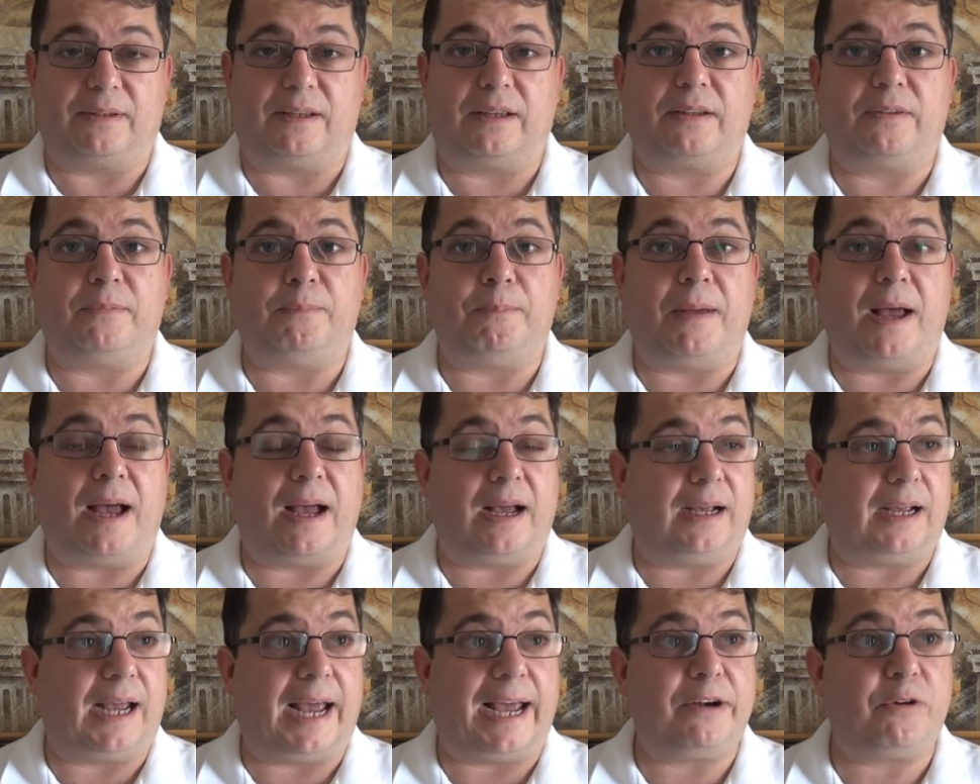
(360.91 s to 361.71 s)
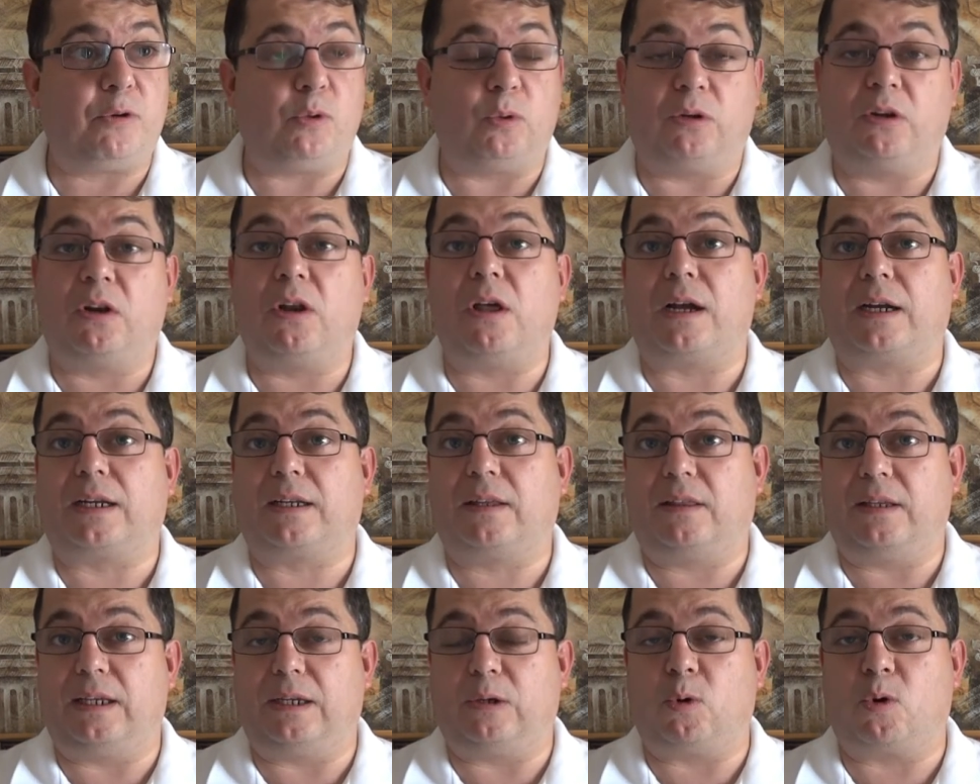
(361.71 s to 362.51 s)
Andrew Luck,
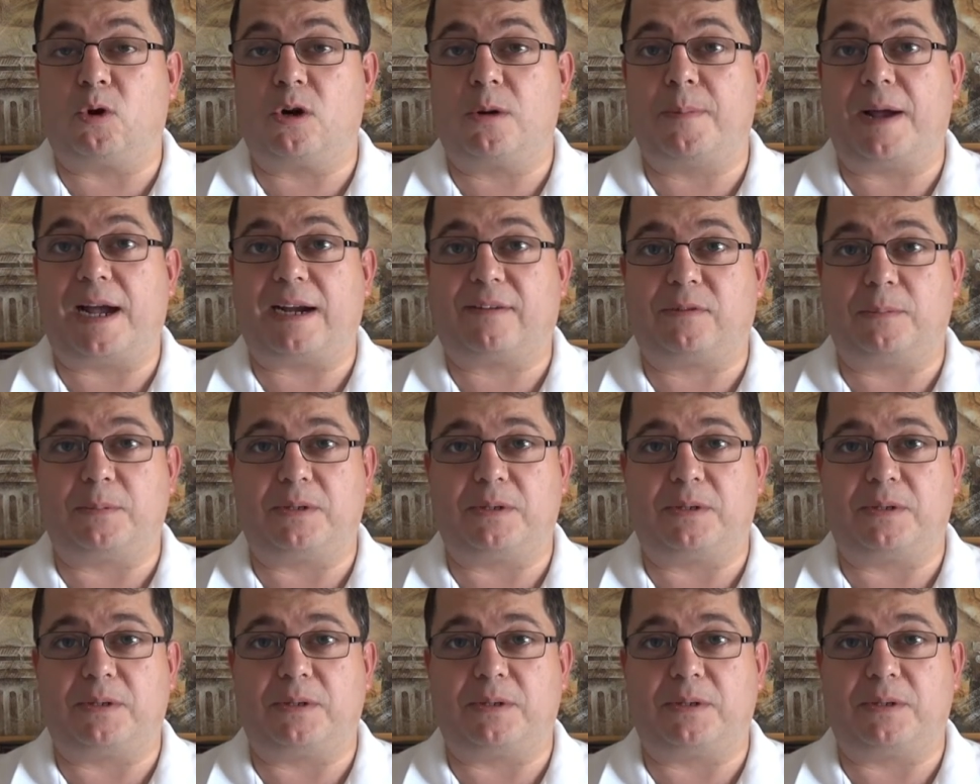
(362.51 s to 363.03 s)
the quarterback from